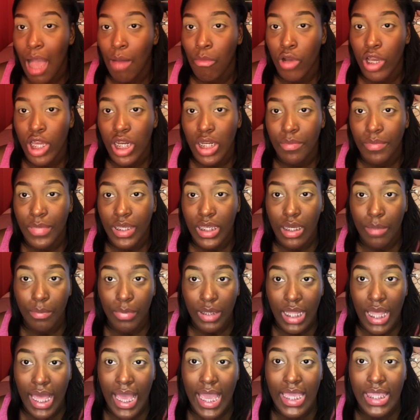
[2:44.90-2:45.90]
I'm going to be
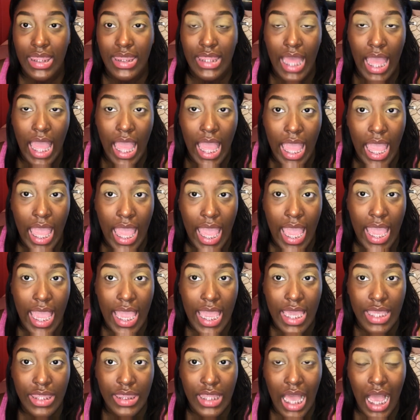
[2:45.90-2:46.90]
applying that
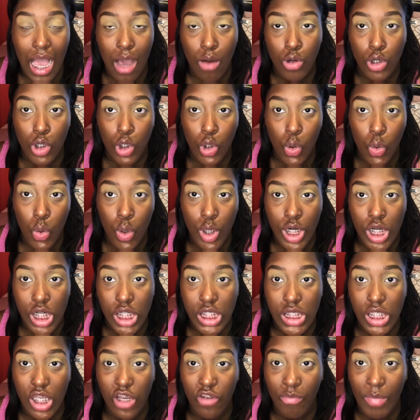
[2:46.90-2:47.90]
in the outer
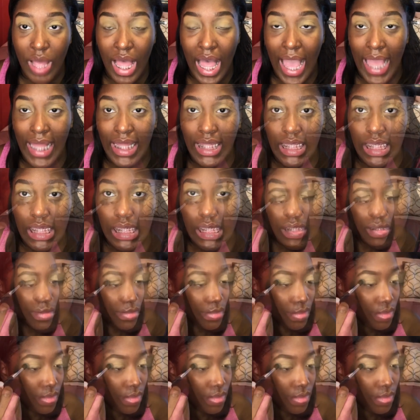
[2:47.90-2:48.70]
corners of my eyelid.